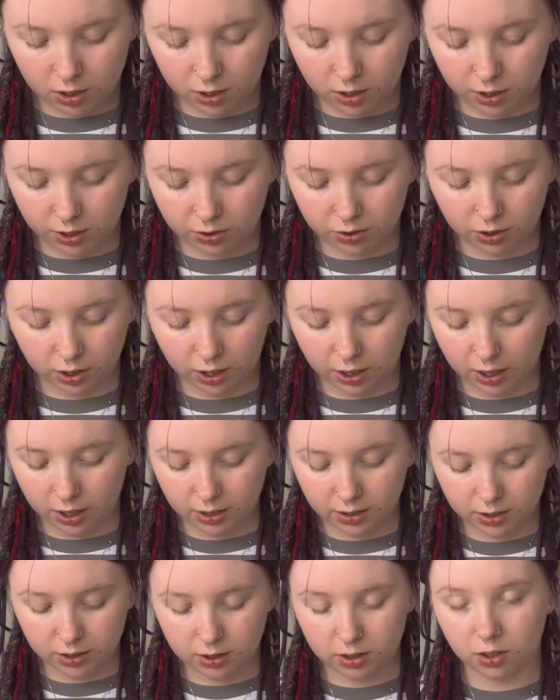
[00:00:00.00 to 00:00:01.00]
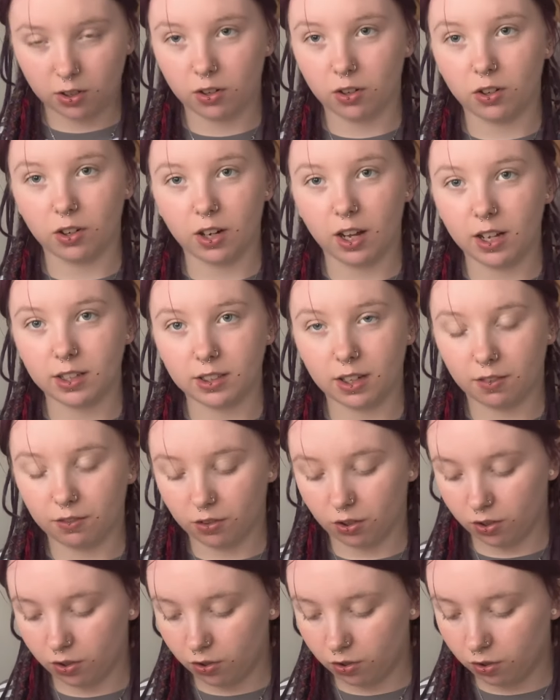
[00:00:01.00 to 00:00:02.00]
literally as soon as I've
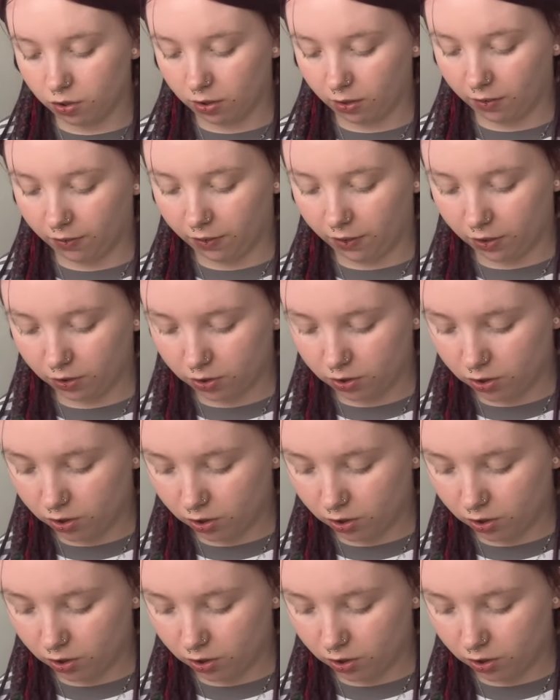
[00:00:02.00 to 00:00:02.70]
done the Huddersfield